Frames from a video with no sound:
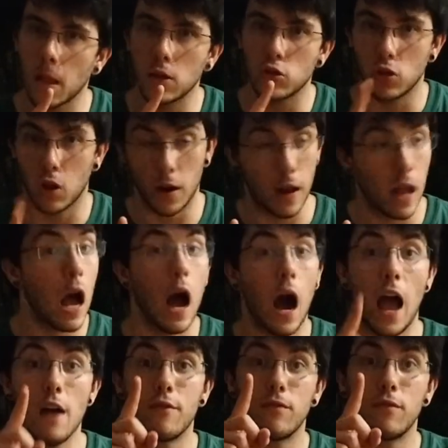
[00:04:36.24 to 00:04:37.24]
sorry,
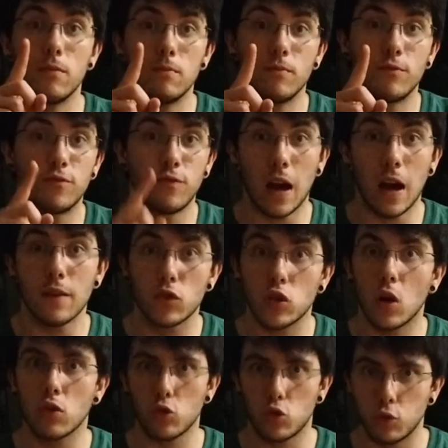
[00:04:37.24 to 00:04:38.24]
I have five
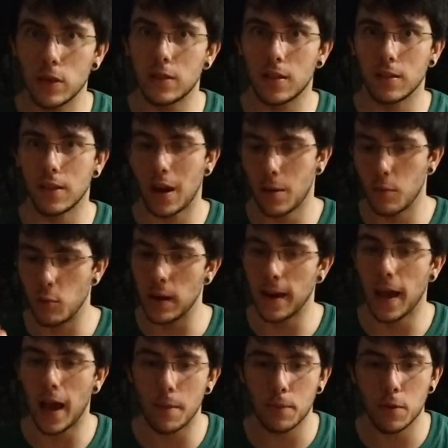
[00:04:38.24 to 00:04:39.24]
songs written that I'm
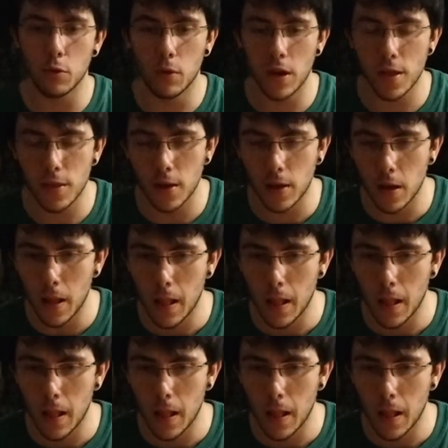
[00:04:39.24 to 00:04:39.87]
really happy with.